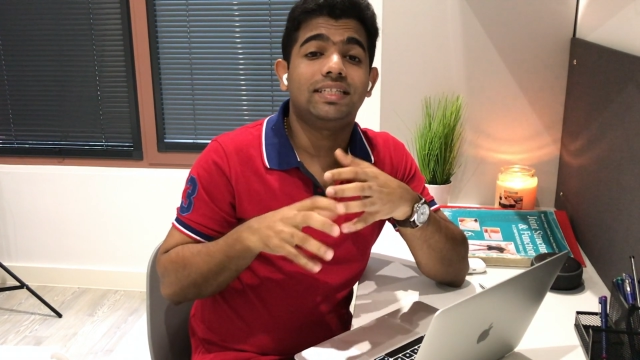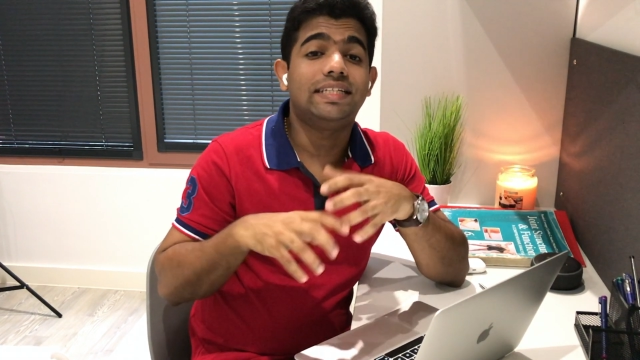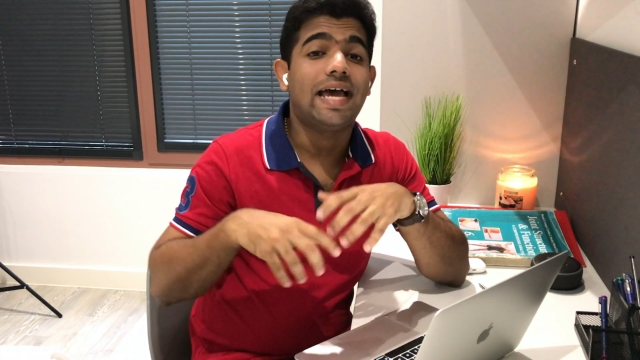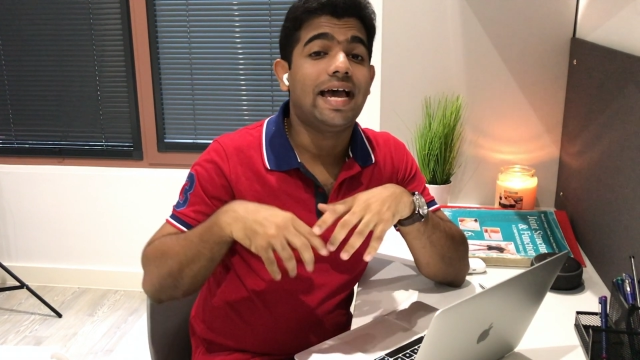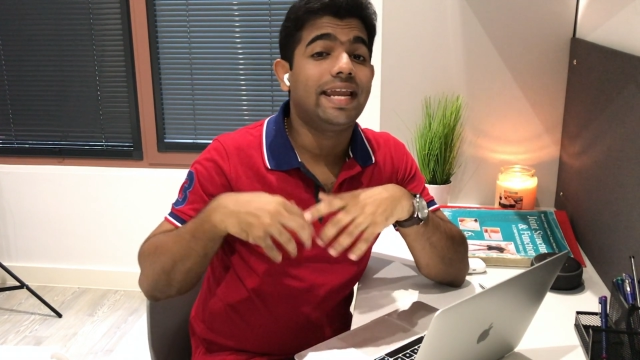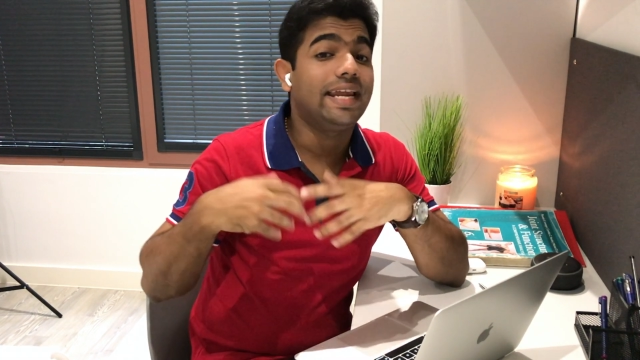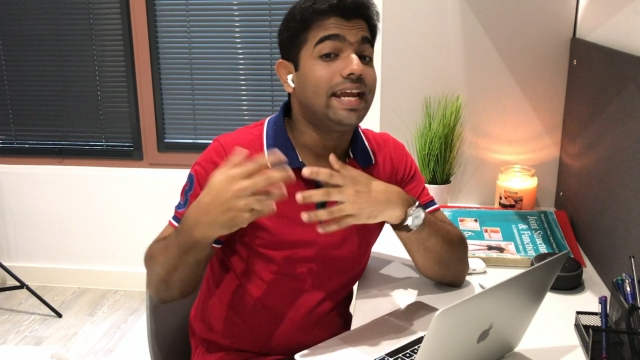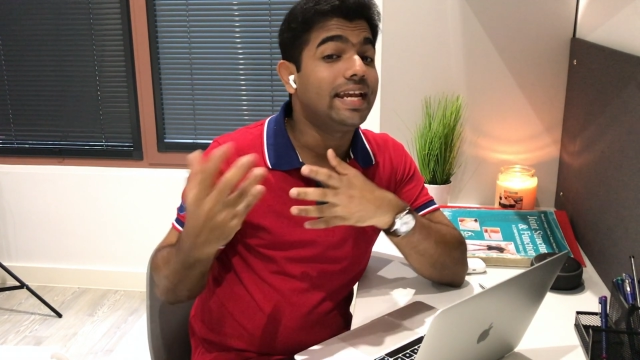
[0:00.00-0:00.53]

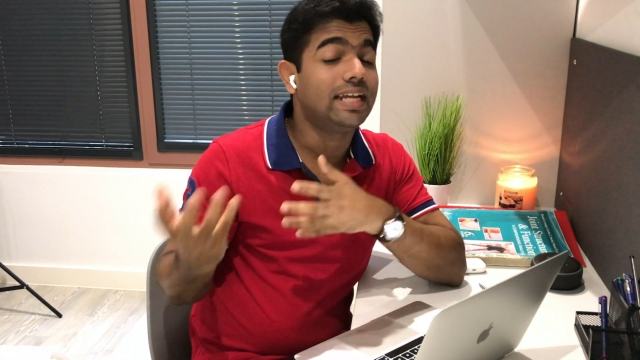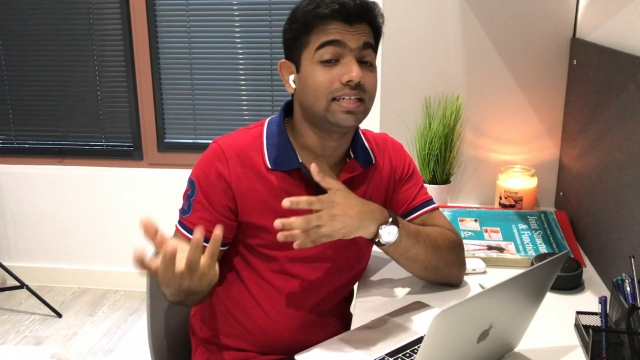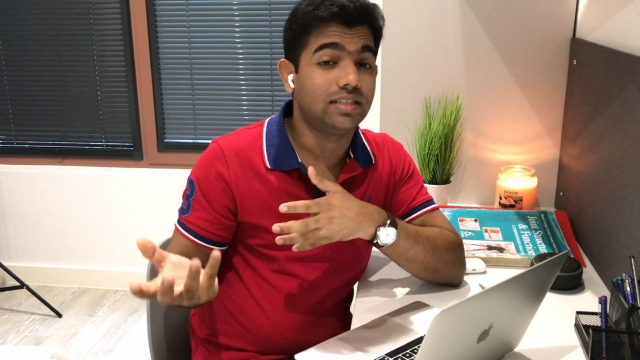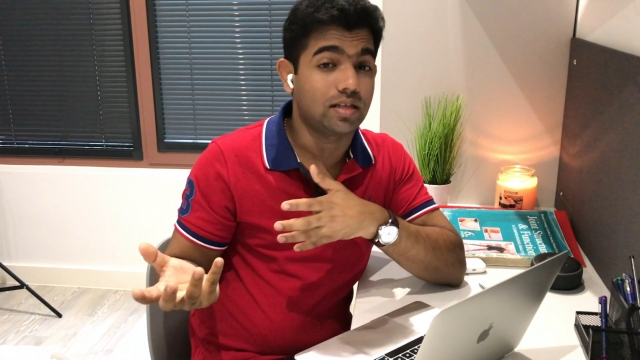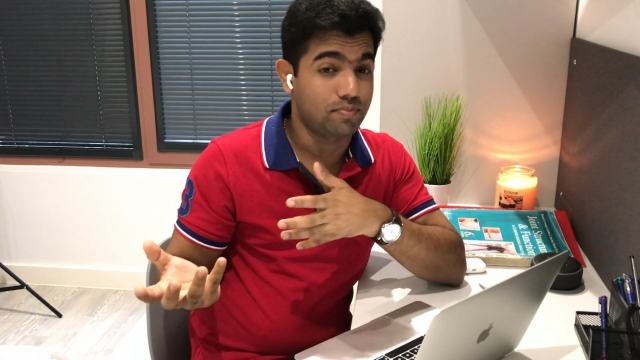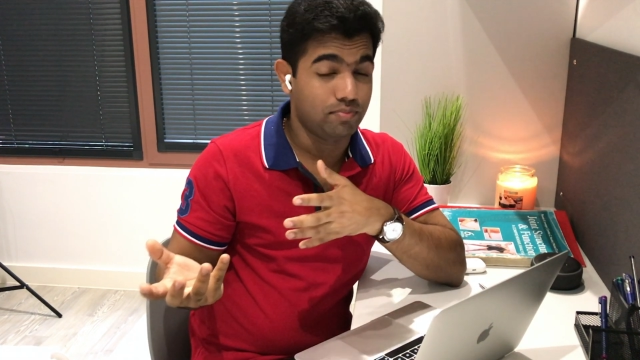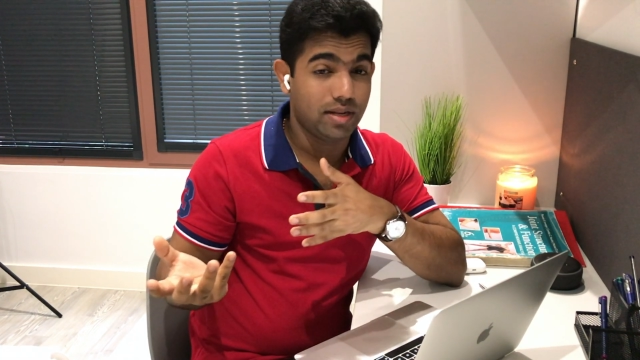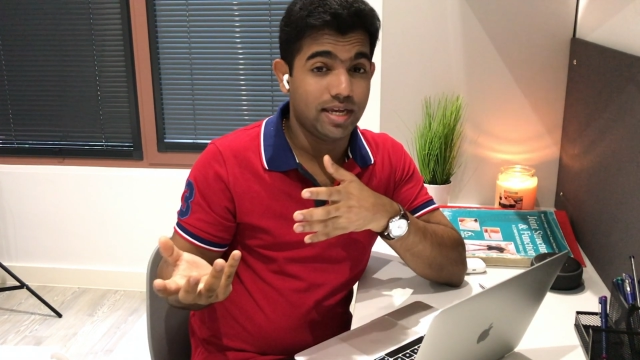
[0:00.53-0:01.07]
than any
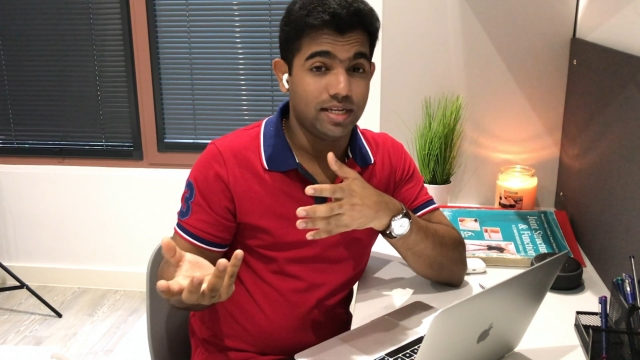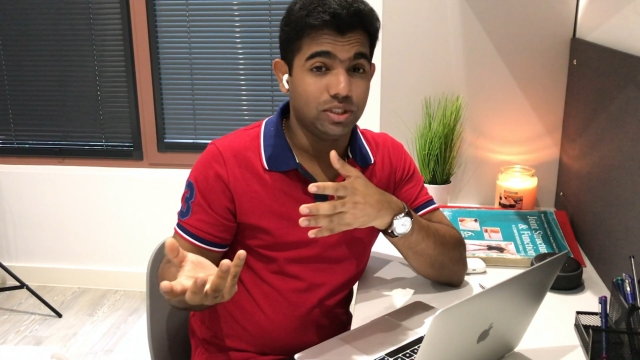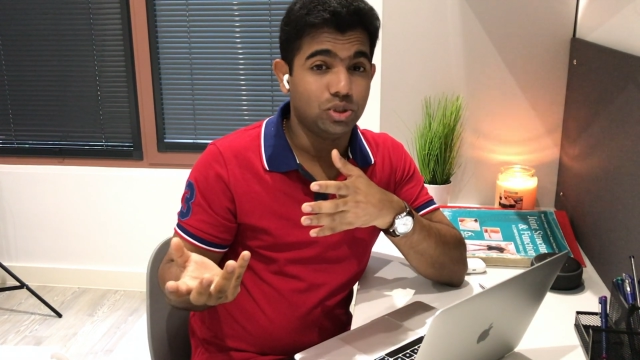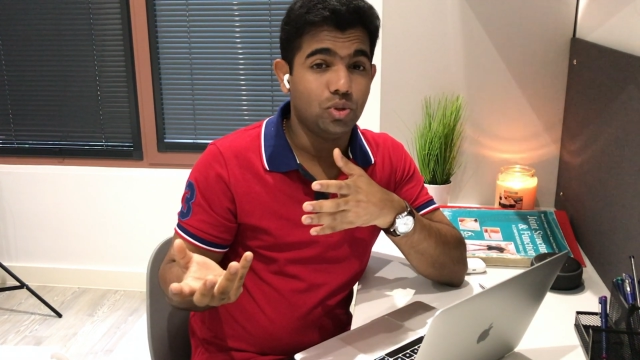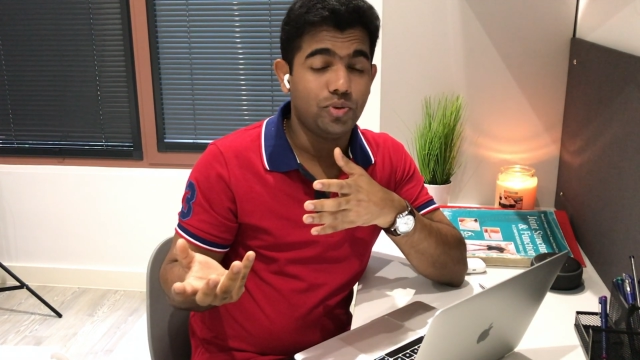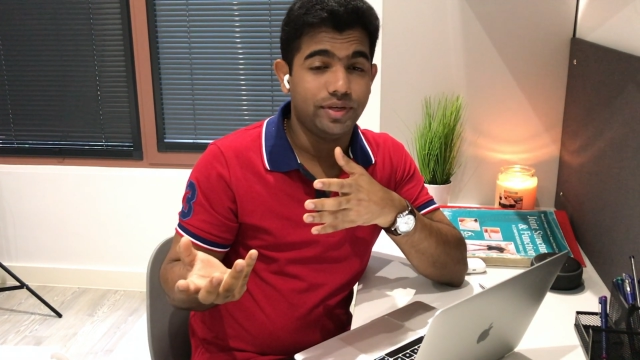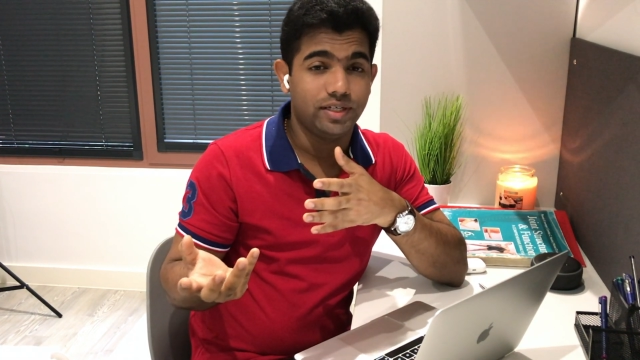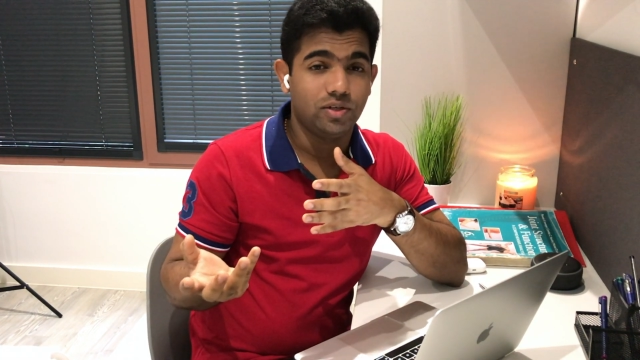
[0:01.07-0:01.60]
other plane
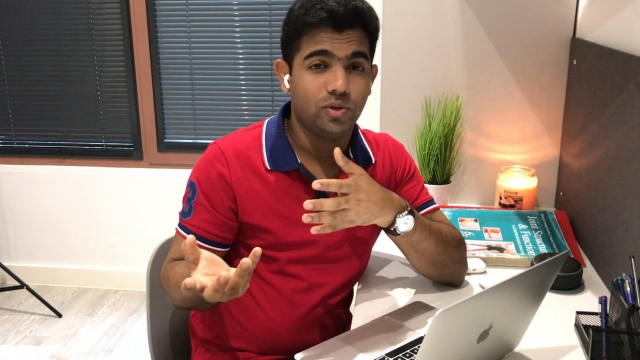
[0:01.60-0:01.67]
joint,